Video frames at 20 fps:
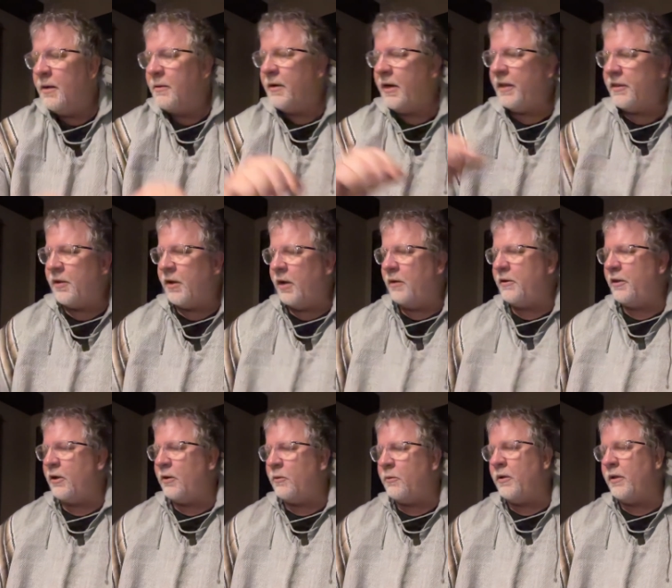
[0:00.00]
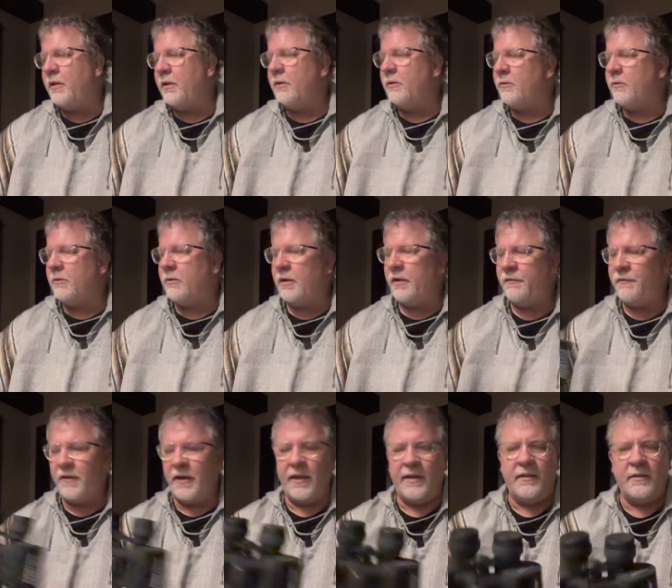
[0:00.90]
But I thought, you know, what what
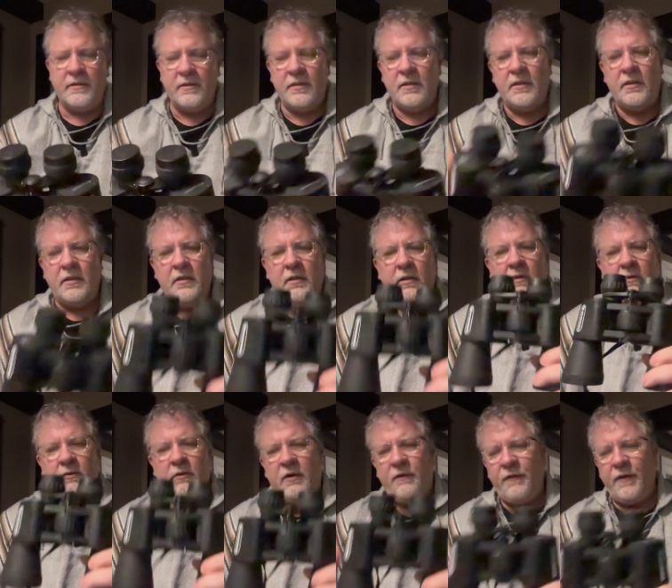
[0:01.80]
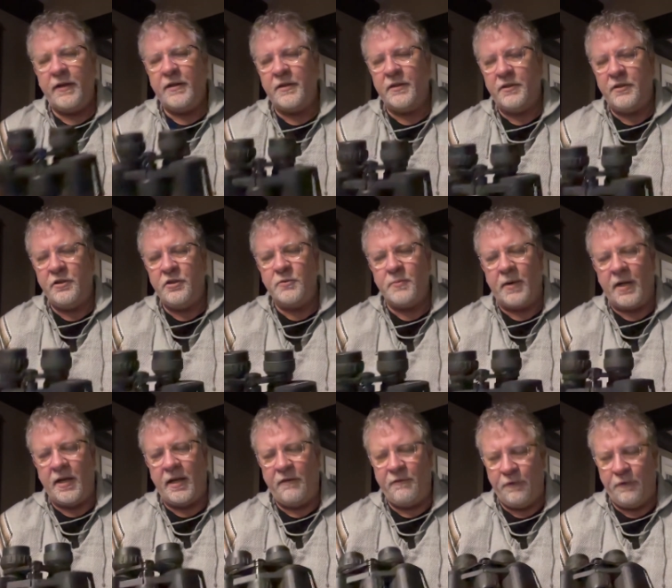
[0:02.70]
if I what if I could use
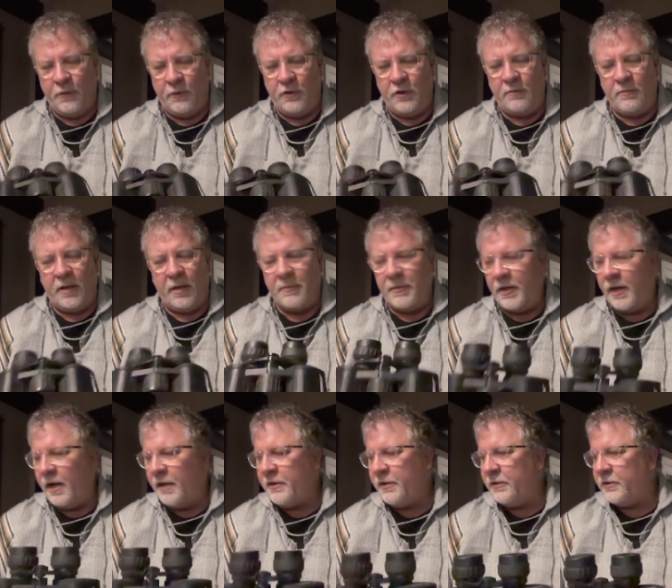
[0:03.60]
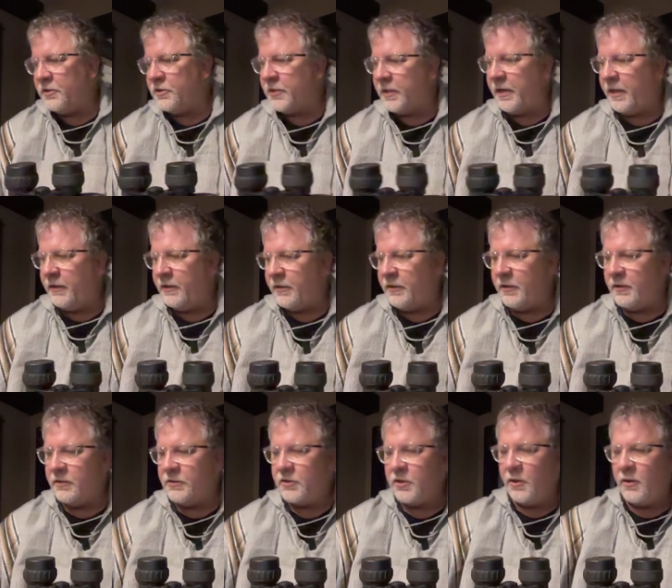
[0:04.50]
my iPhone and my binoculars together?
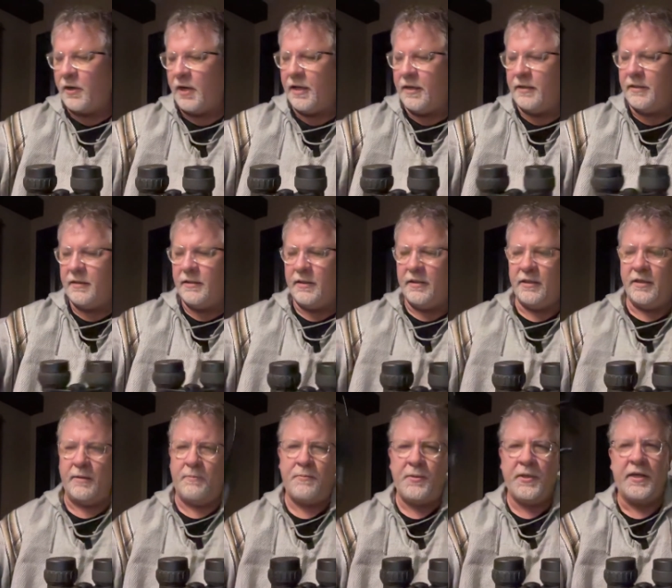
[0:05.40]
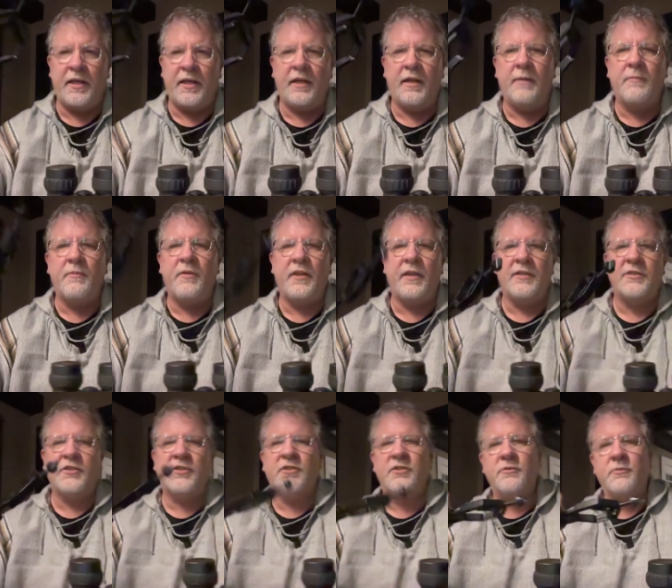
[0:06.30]
And so I ended up picking up
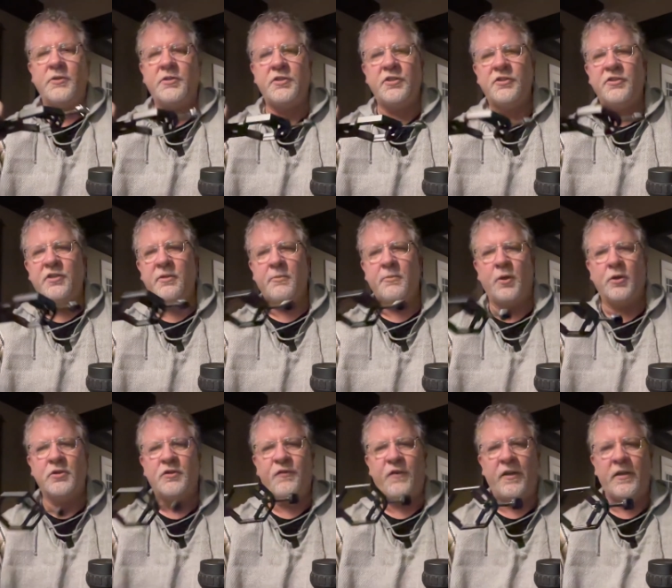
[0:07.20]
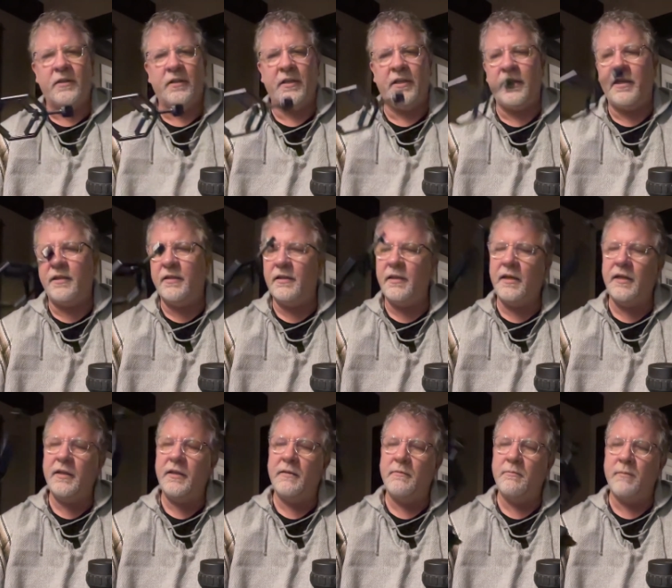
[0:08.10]
this, which is the most fiddly
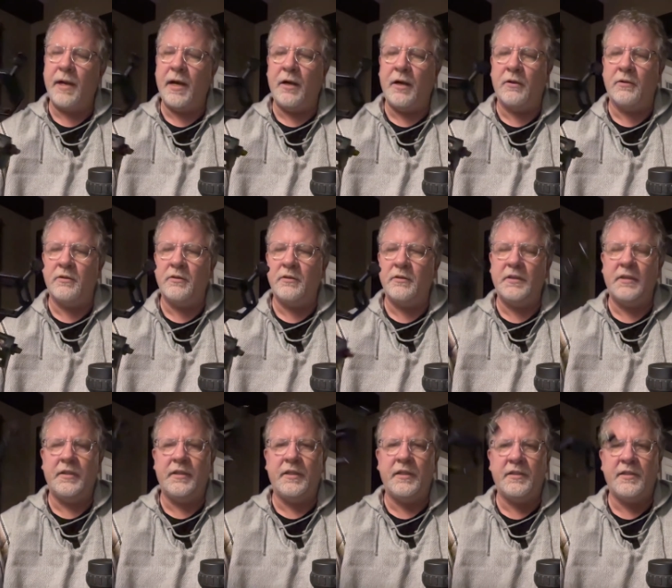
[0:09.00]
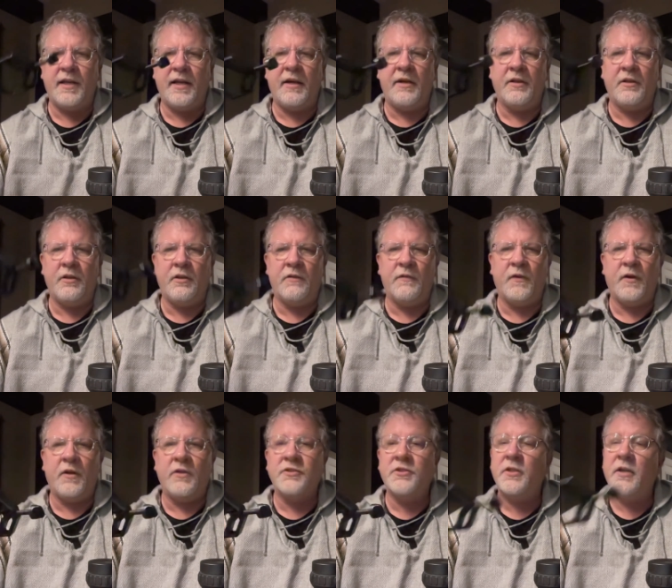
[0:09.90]
mount in the entire
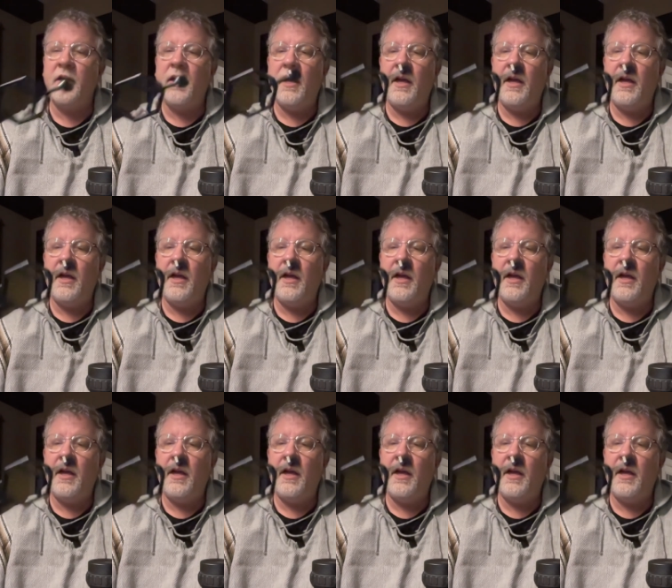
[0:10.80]
universe.